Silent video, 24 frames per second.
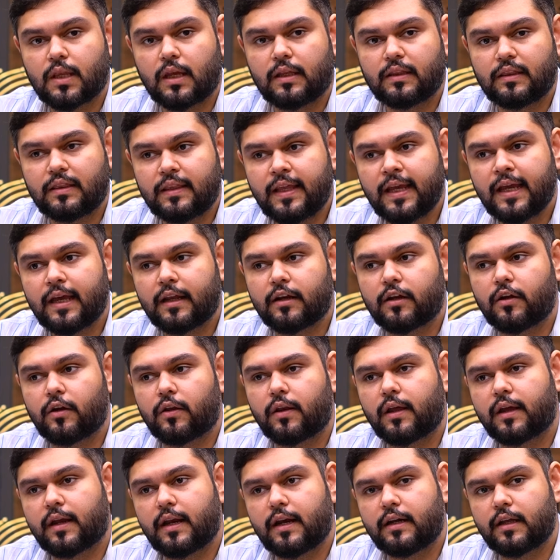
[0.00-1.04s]
they are
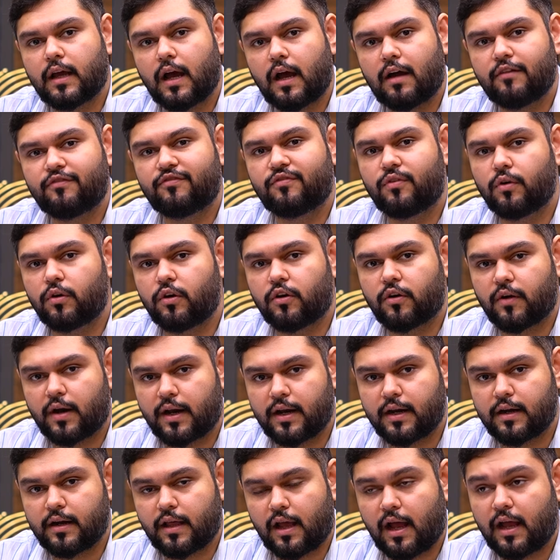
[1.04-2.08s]
gonna get a full
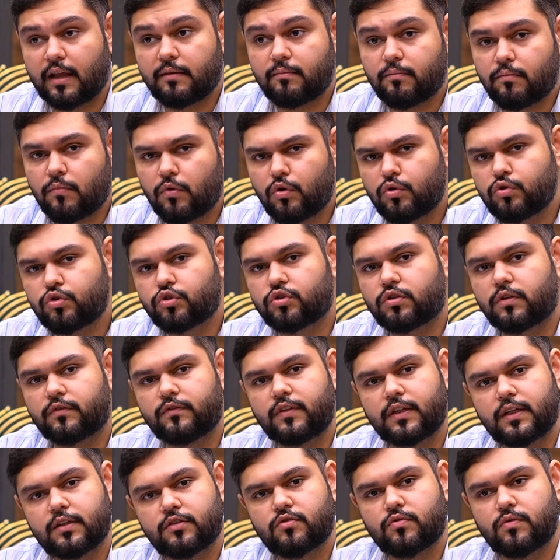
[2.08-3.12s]
ride, and most of
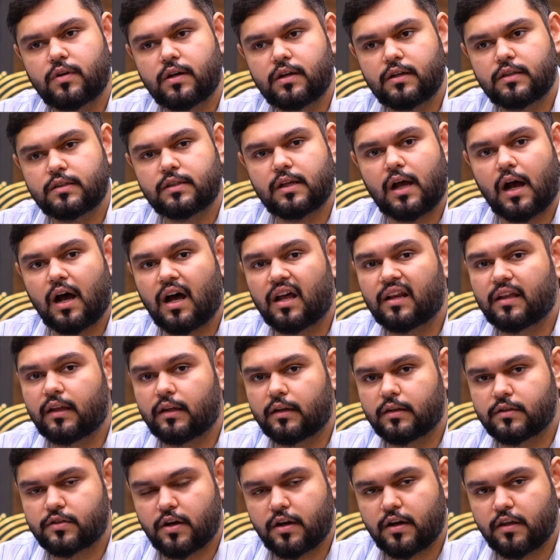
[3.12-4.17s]
their students are
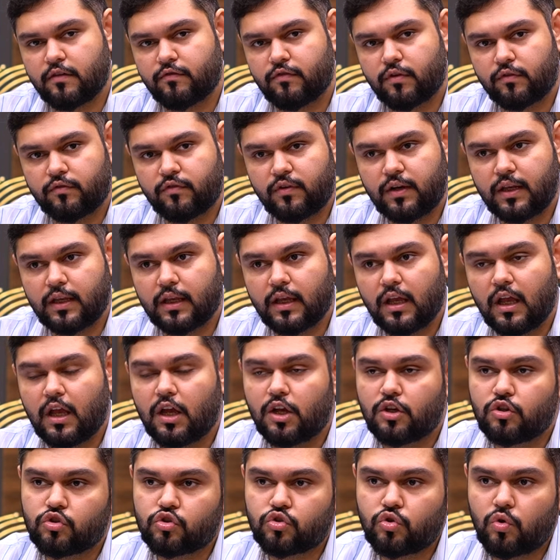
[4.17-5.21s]
gonna study for free.
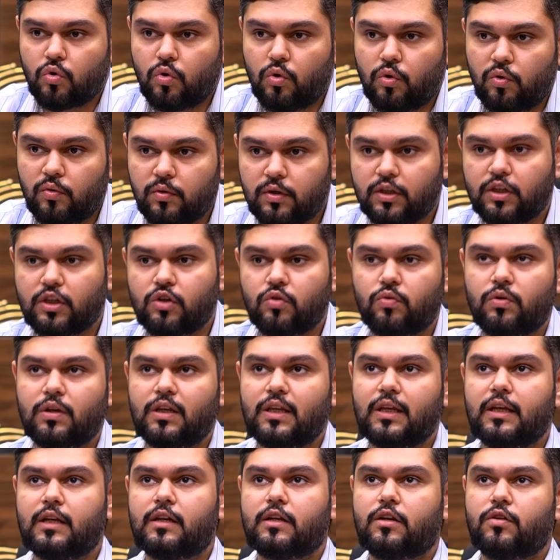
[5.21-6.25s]
So you
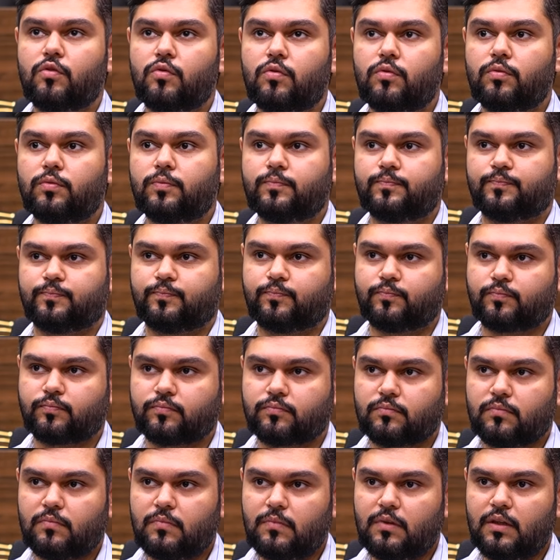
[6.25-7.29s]
need to
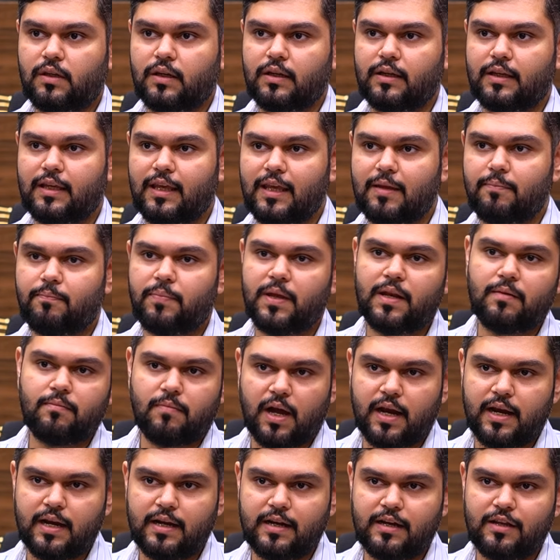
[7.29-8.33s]
keep in
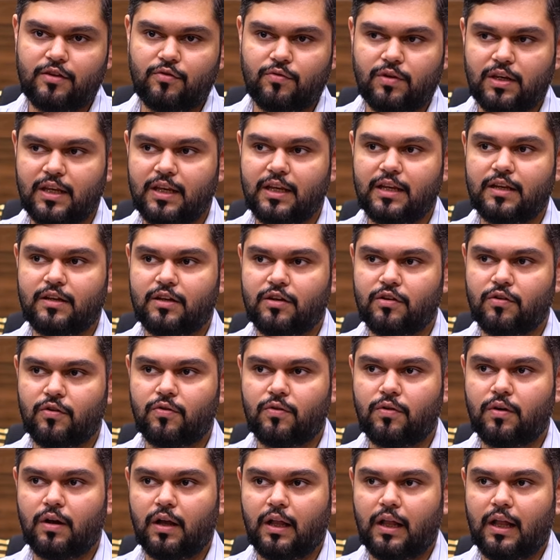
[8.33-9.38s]
mind, you need
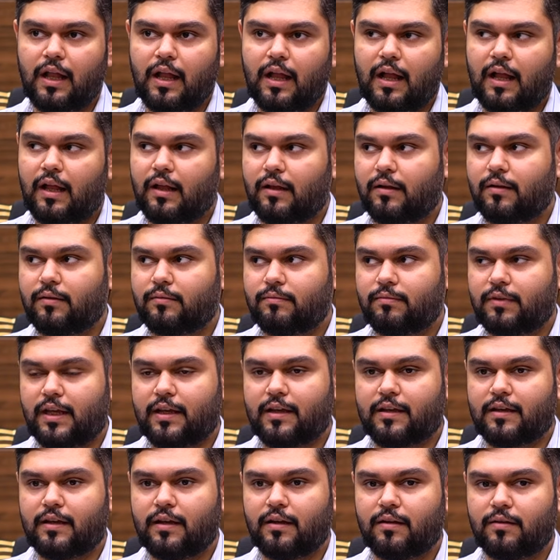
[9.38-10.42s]
to
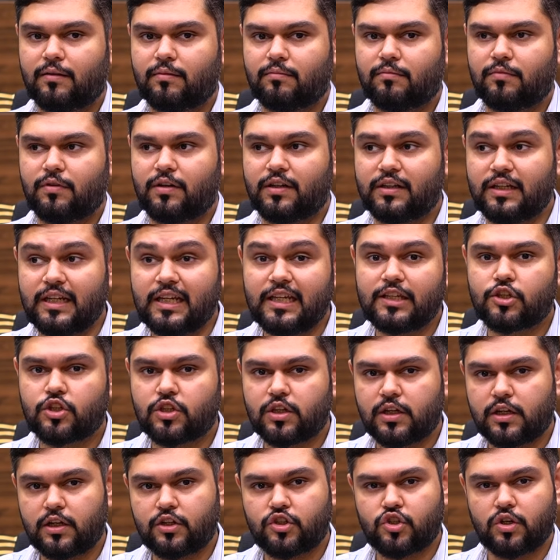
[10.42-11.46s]
like
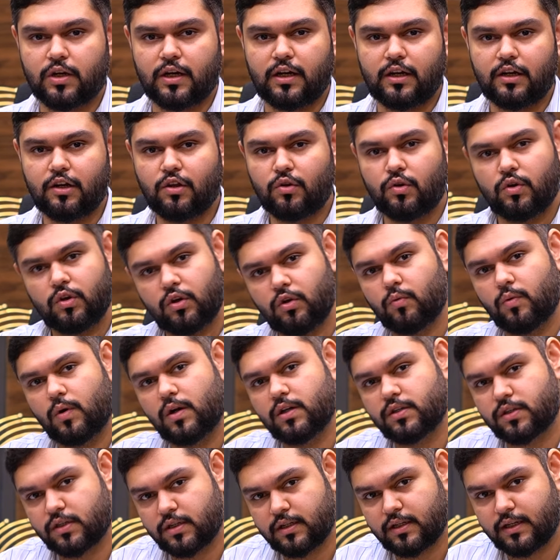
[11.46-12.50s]
research into
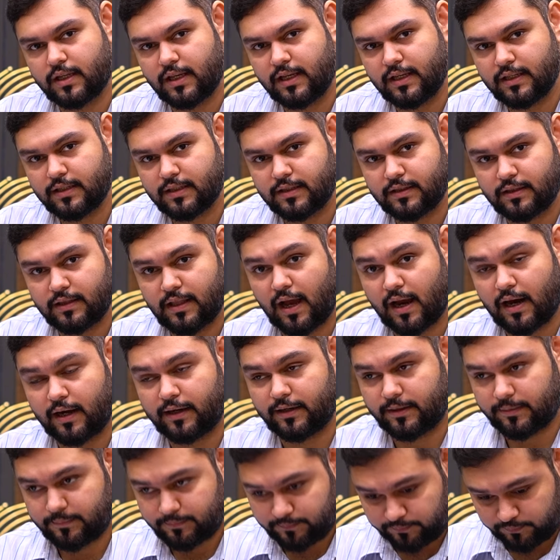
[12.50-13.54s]
universities
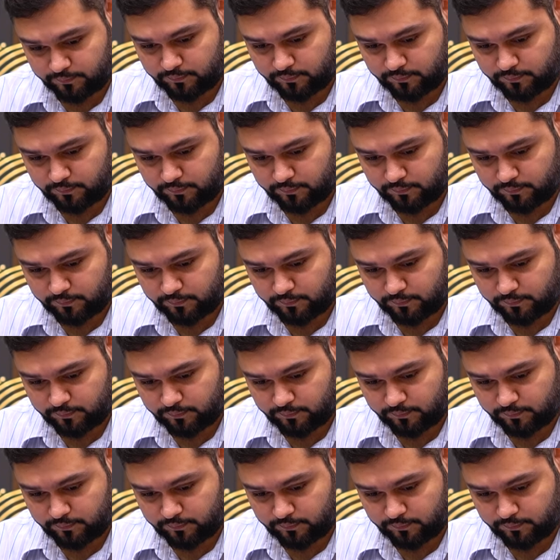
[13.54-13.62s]
that